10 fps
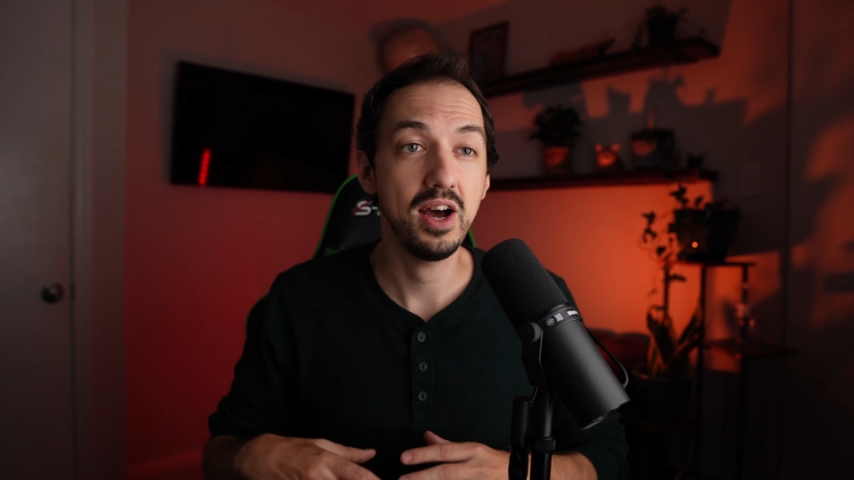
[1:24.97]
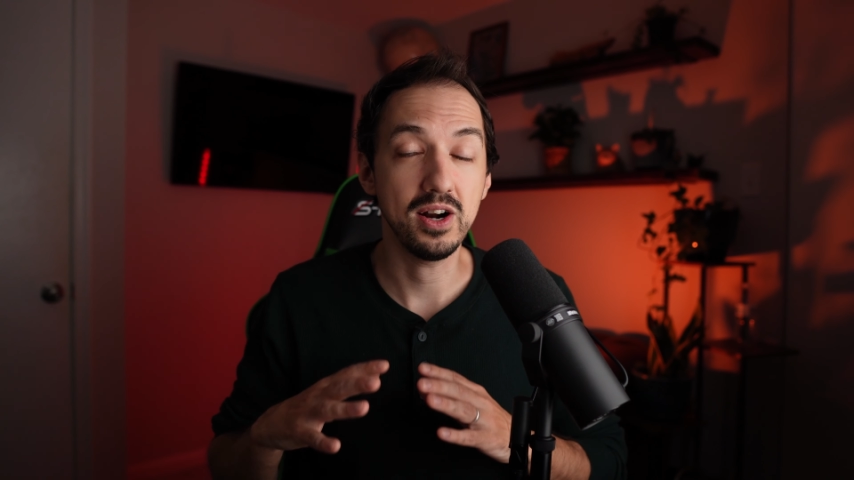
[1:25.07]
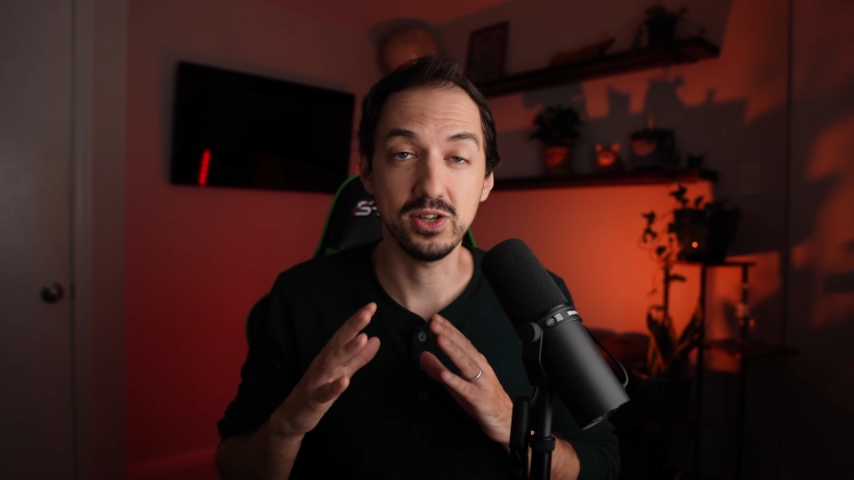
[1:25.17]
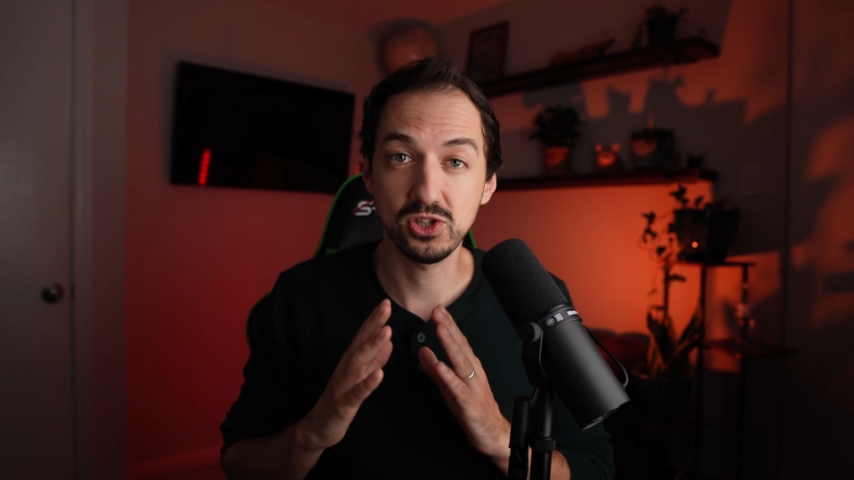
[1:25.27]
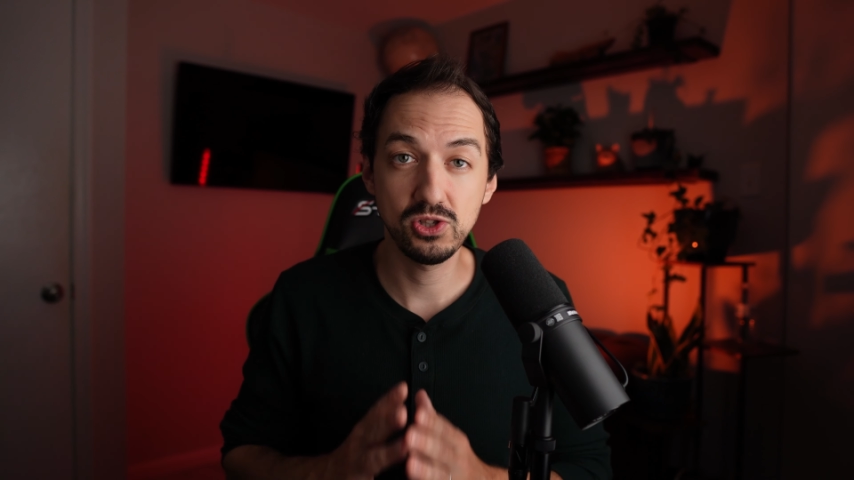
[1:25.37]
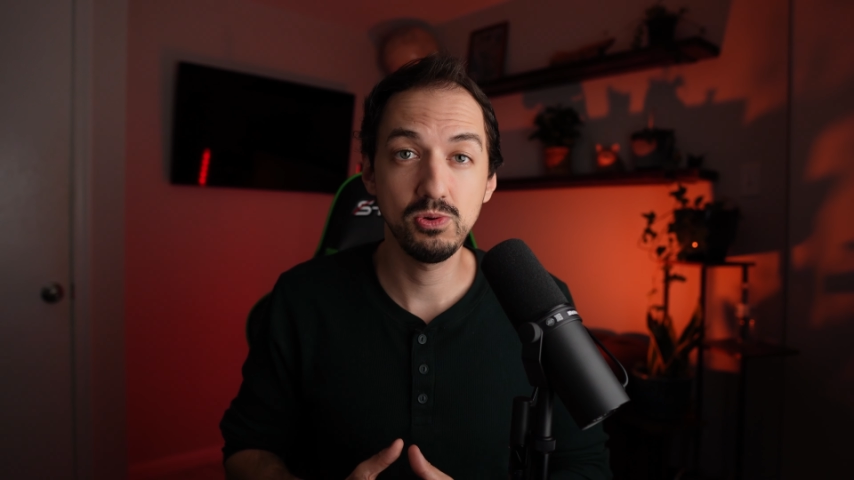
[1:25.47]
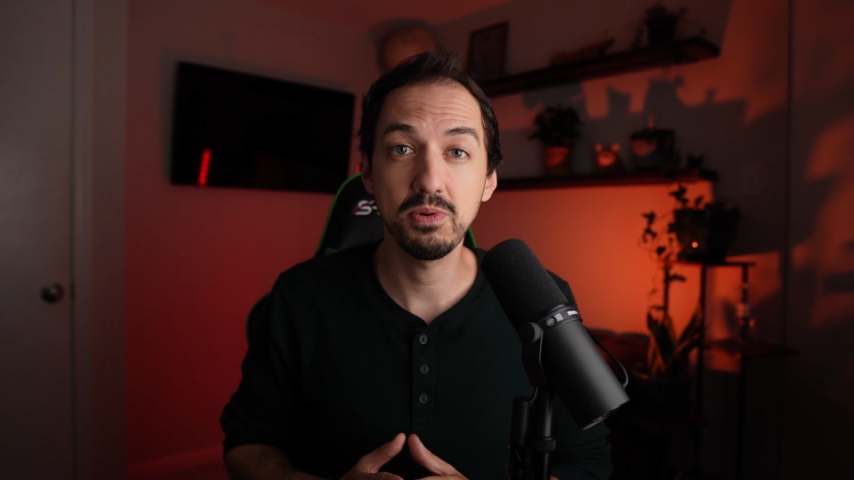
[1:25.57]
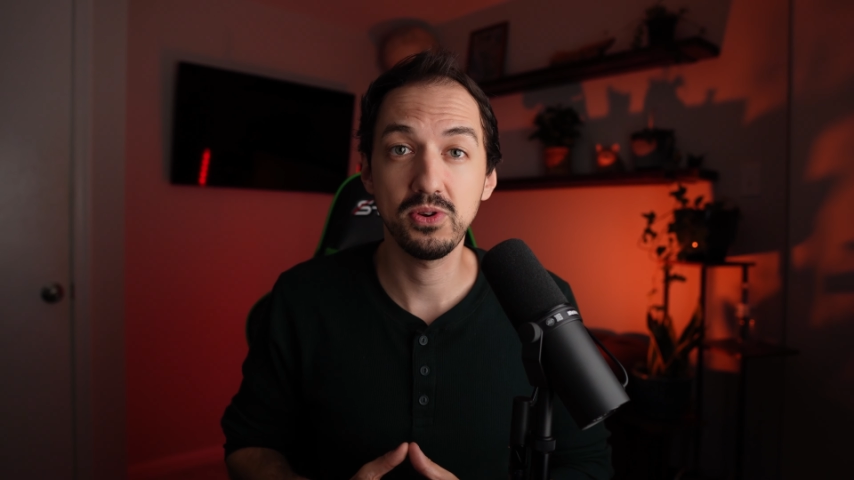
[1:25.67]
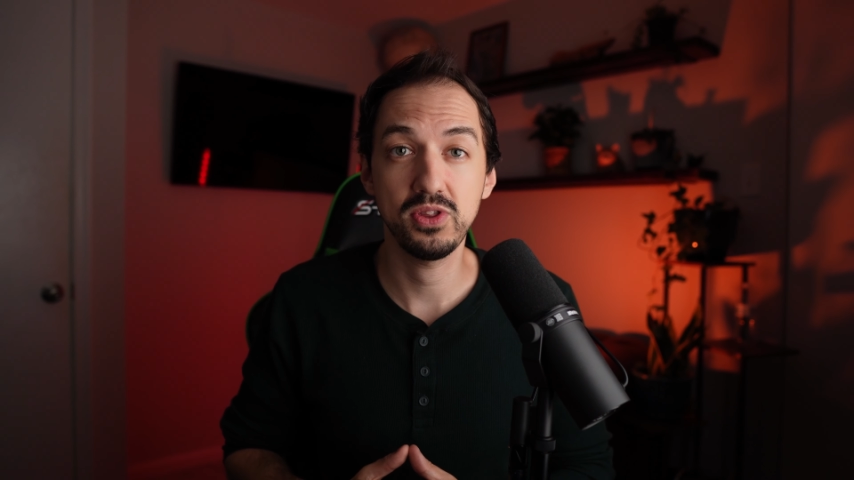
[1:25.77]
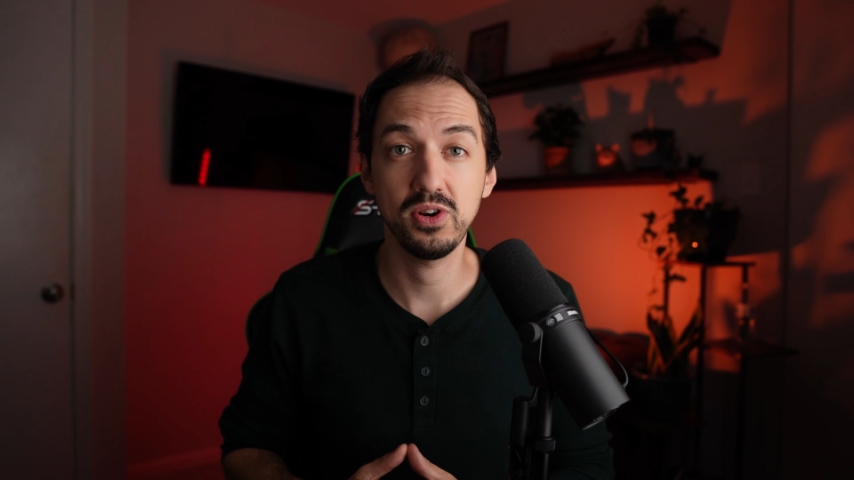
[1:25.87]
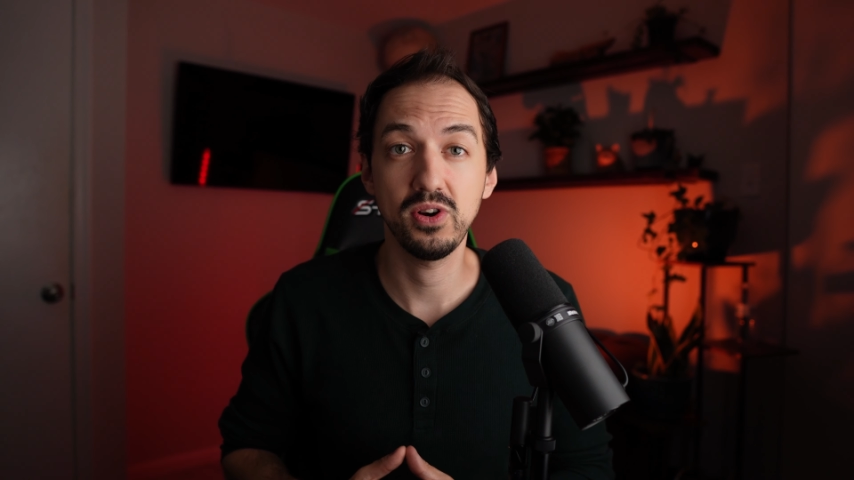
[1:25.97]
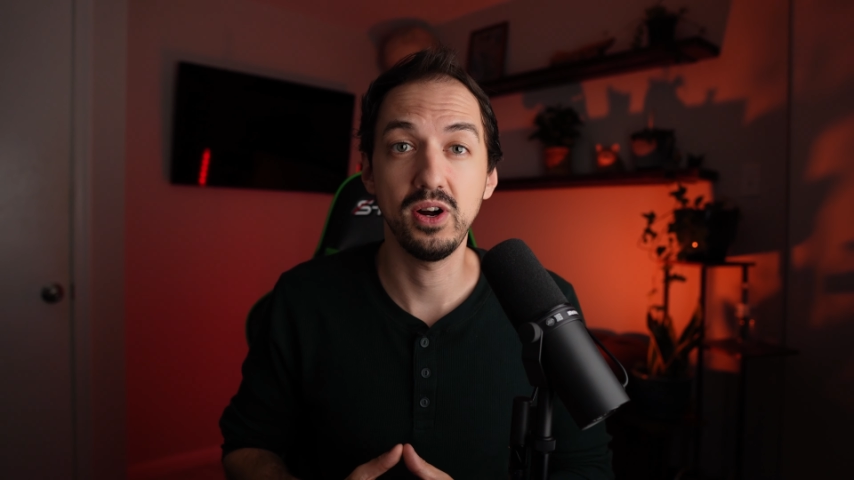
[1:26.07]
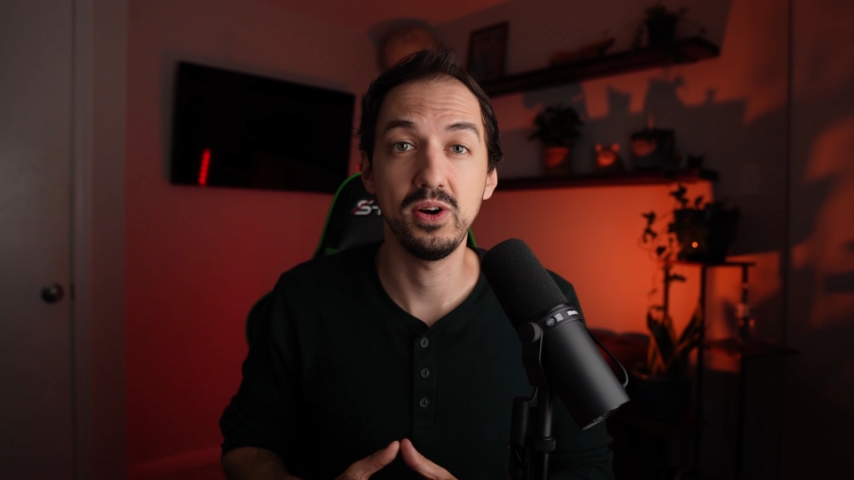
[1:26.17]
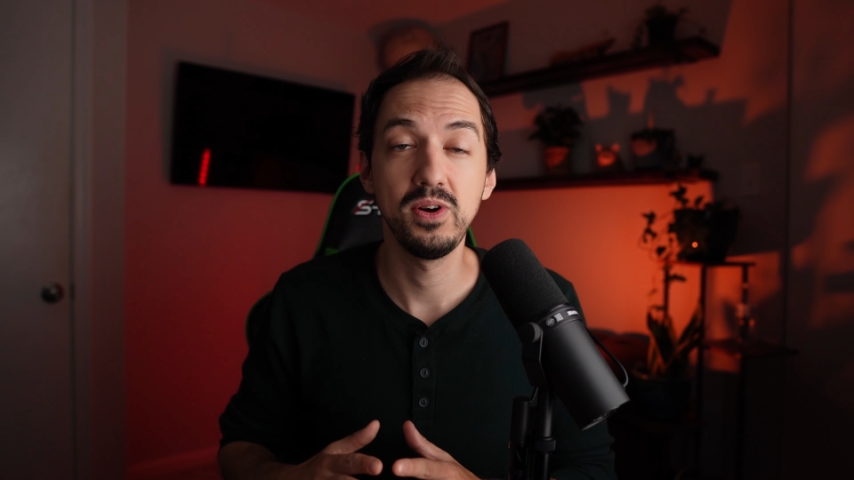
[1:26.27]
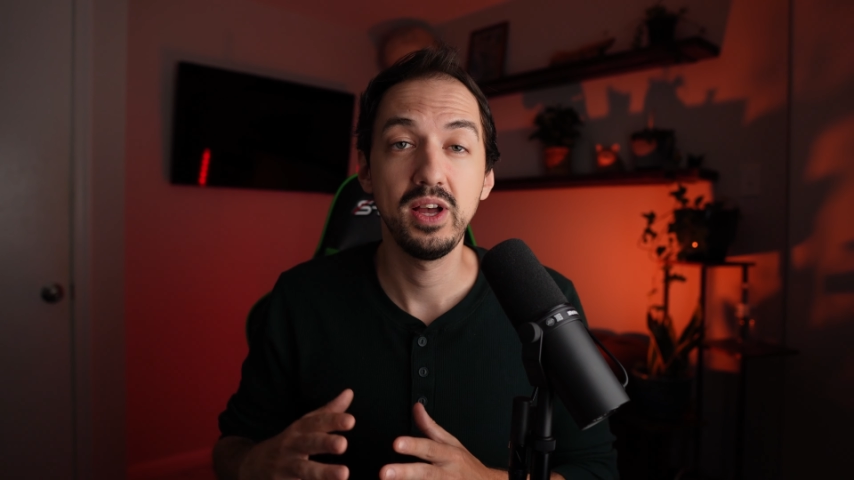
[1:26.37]
are super
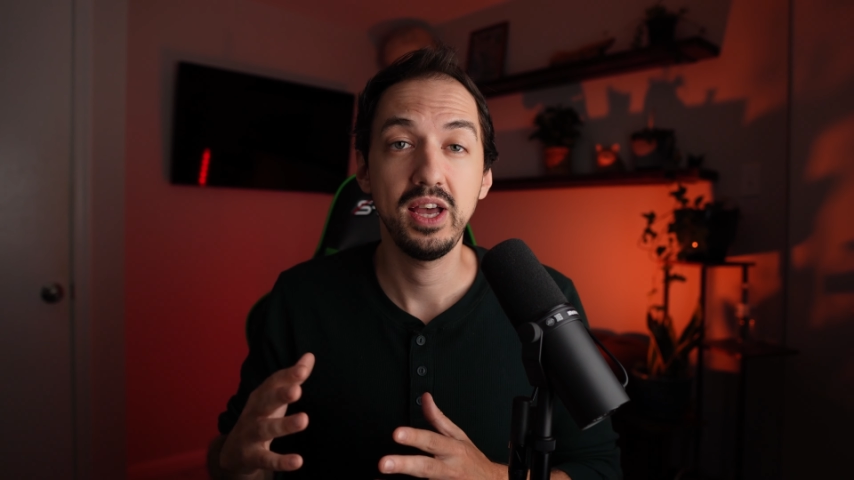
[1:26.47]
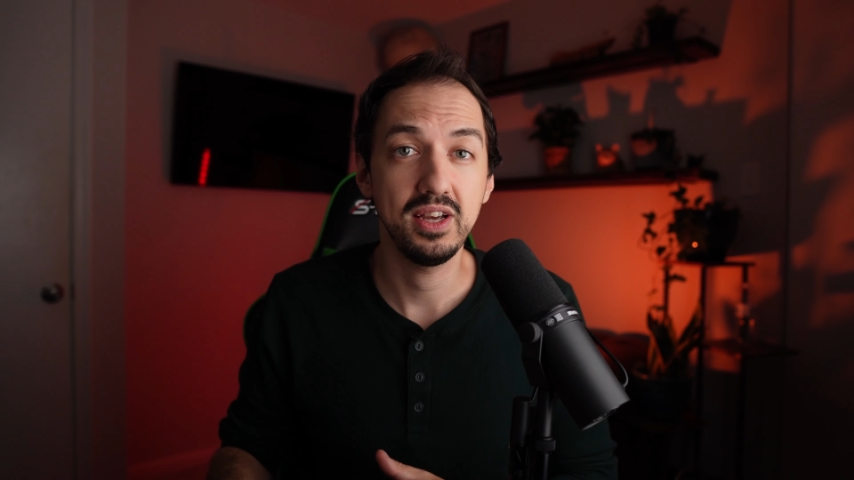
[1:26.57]
thorough,